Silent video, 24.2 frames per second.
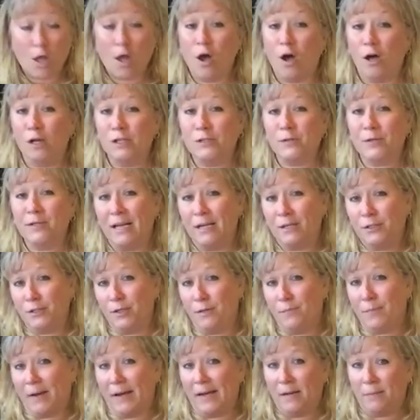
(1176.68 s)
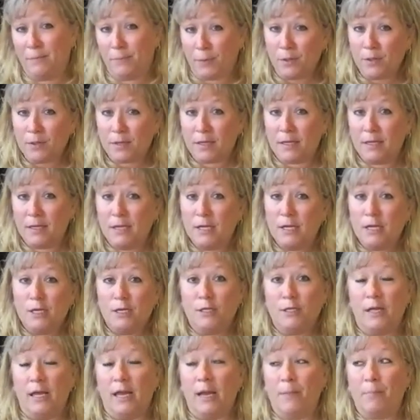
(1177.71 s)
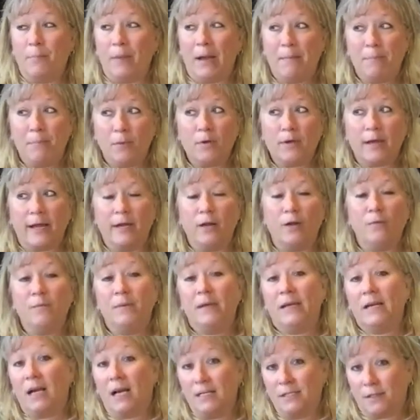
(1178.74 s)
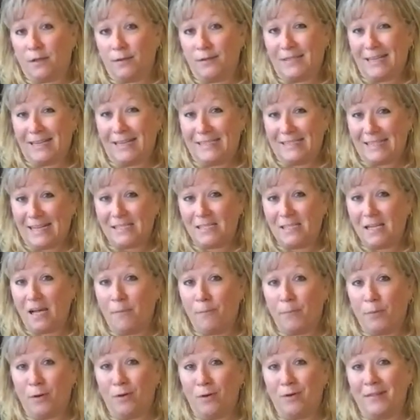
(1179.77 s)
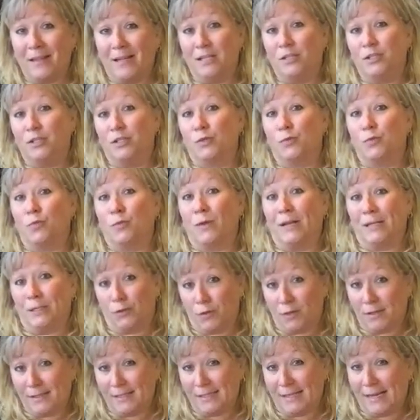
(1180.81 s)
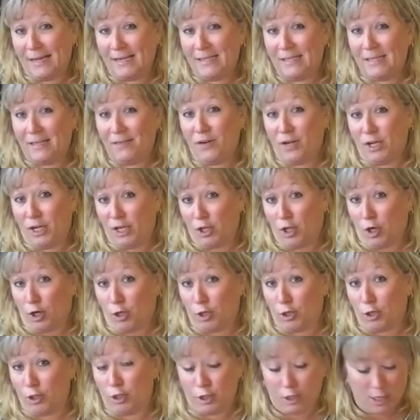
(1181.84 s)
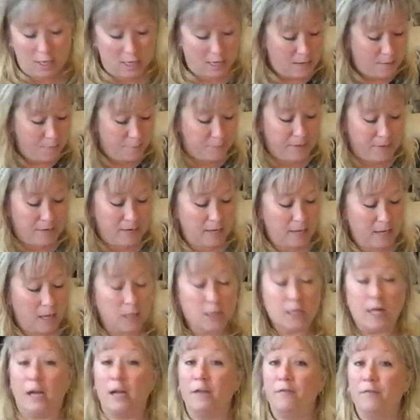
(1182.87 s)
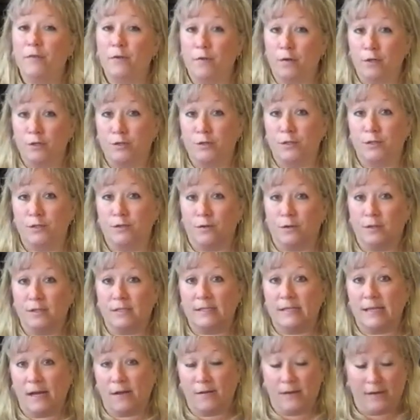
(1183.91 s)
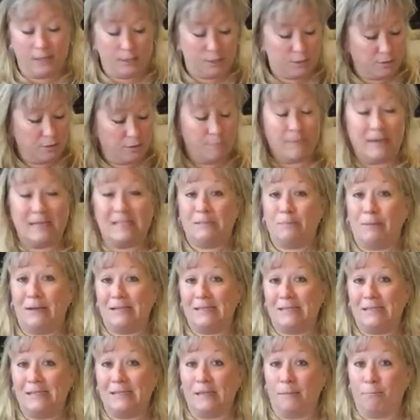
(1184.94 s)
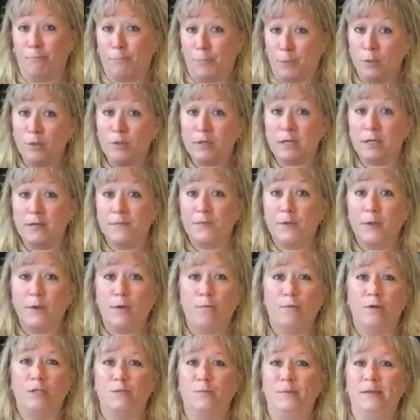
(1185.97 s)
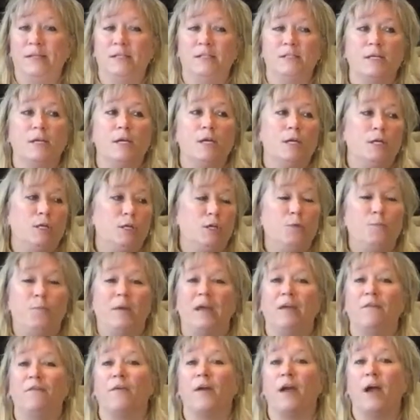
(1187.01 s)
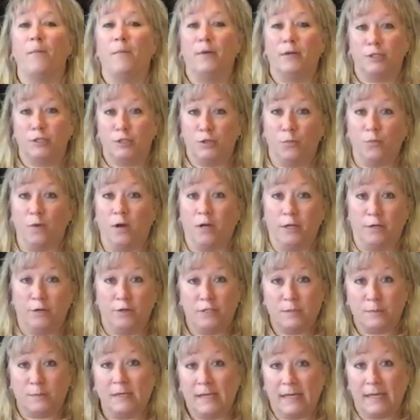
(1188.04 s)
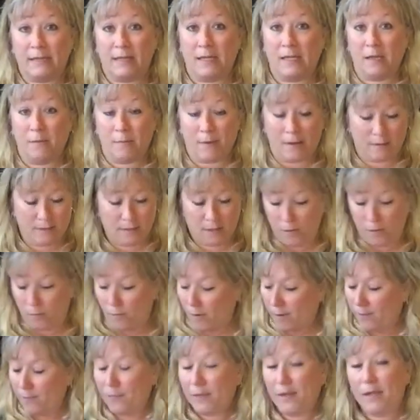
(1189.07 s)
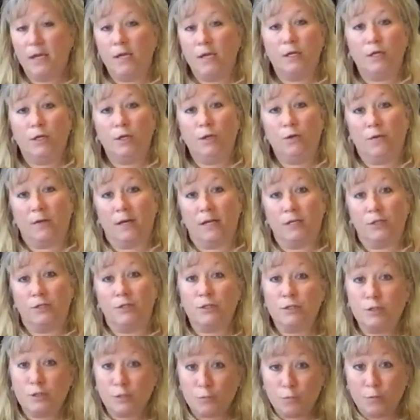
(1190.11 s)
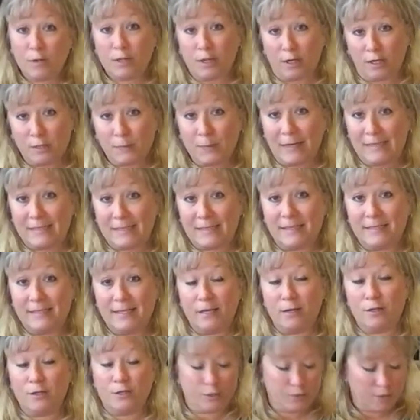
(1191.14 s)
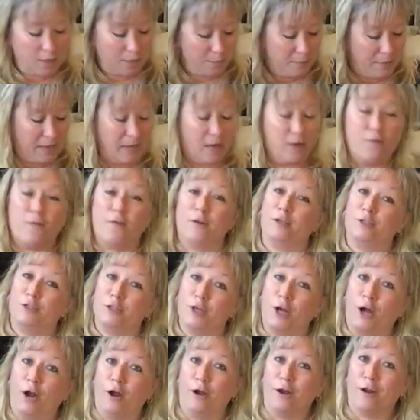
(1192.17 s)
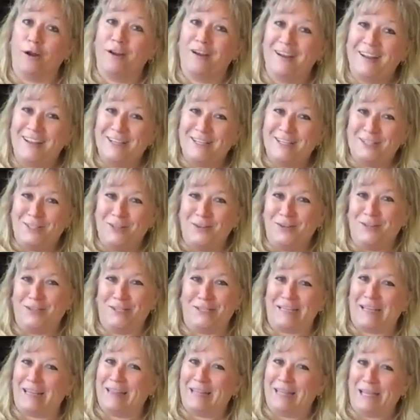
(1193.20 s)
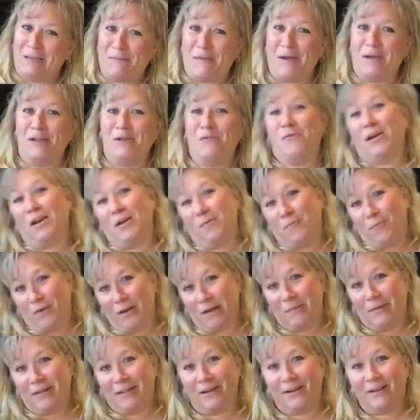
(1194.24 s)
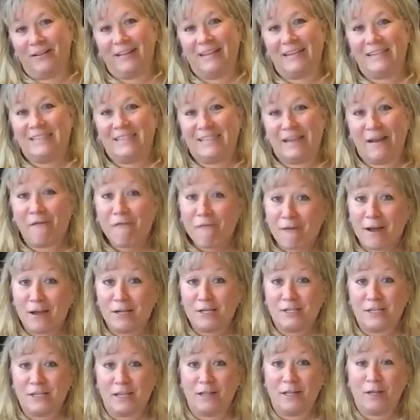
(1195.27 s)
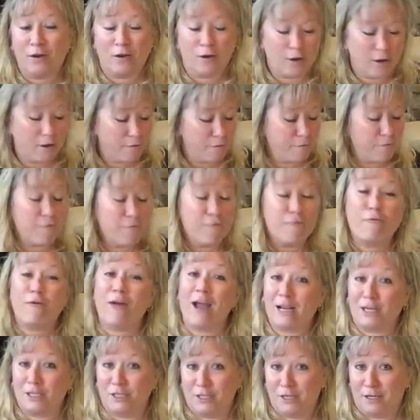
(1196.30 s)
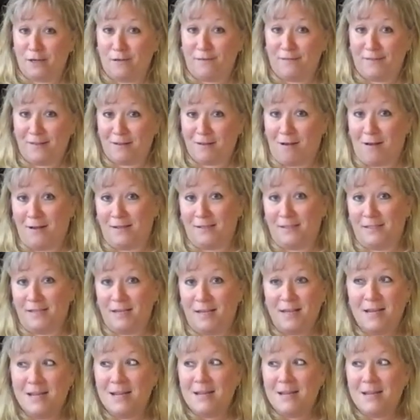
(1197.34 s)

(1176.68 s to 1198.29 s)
Also allows you to buy in bulk. And by bulk, I don't mean Costco size. That's not bulk, that's just restaurant size and very large. But a lot of the grocery stores nowadays, you can buy spices in bulk, which means you pay for how much you want. You just get the amount that you want. You can with our spice containers, you're not paying for a jar, so you can just get the amount you want and put them in there and they stay fresh and they're a fraction of the cost.